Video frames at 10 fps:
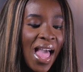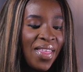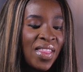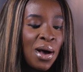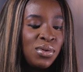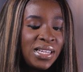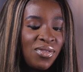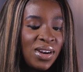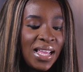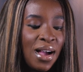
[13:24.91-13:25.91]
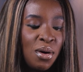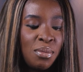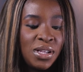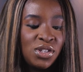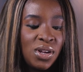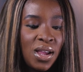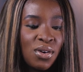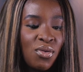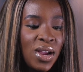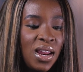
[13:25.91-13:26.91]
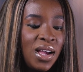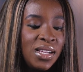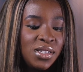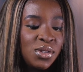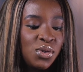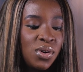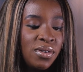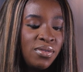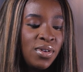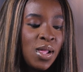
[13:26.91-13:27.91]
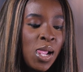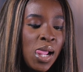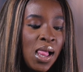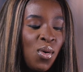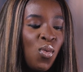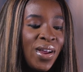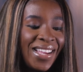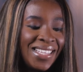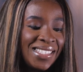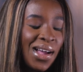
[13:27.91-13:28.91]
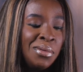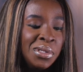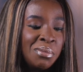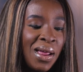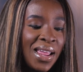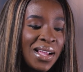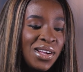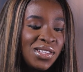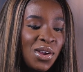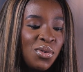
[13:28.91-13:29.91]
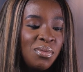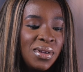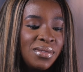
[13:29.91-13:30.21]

and that will definitely help me to like realize sort of what it is that I'm smelling, because I normally,